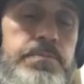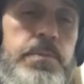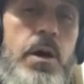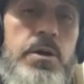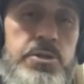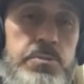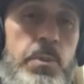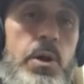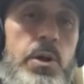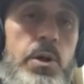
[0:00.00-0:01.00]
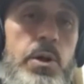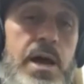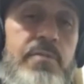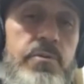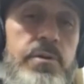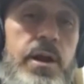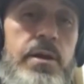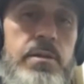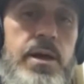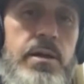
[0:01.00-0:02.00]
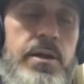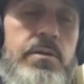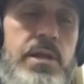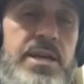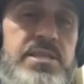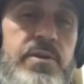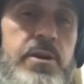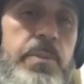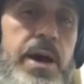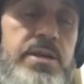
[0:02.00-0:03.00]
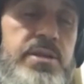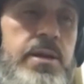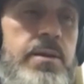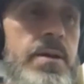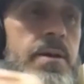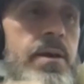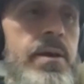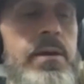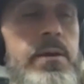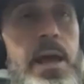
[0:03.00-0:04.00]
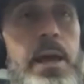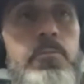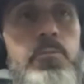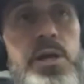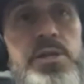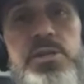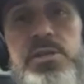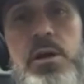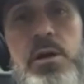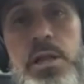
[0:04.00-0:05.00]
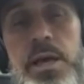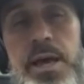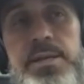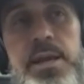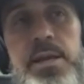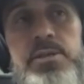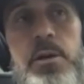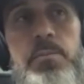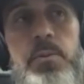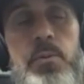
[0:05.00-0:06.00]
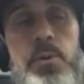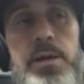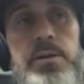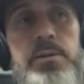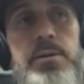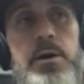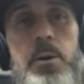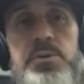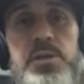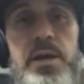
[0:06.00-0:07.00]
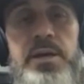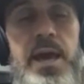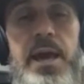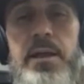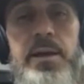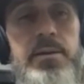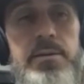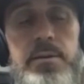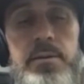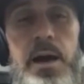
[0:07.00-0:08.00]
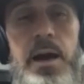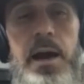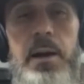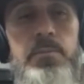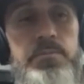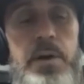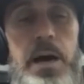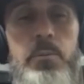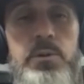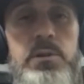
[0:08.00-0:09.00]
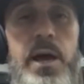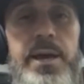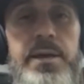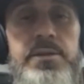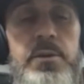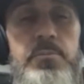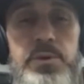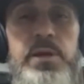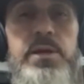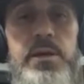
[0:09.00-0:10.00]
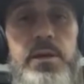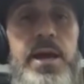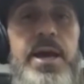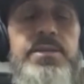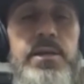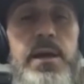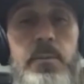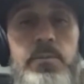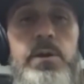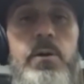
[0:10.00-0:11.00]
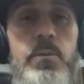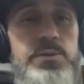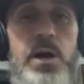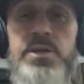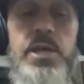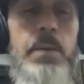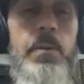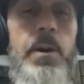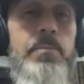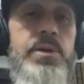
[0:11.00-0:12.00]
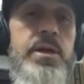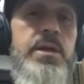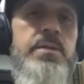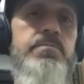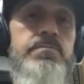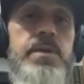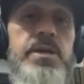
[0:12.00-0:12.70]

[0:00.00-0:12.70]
level, on less of a capacity. And we just clicked, and at some point, it was like, hey, like, I would like to be connected. We talked to him about being his